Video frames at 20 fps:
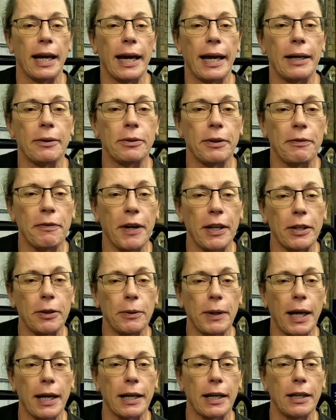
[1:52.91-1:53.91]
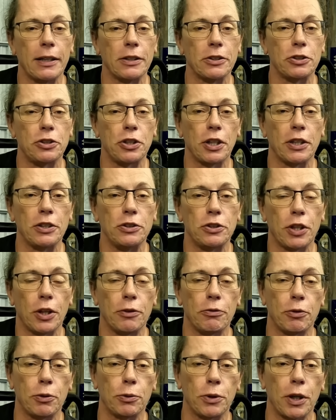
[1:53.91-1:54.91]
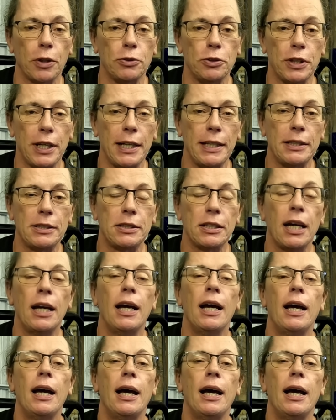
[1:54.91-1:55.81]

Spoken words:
how the value of that car's changed over all those years,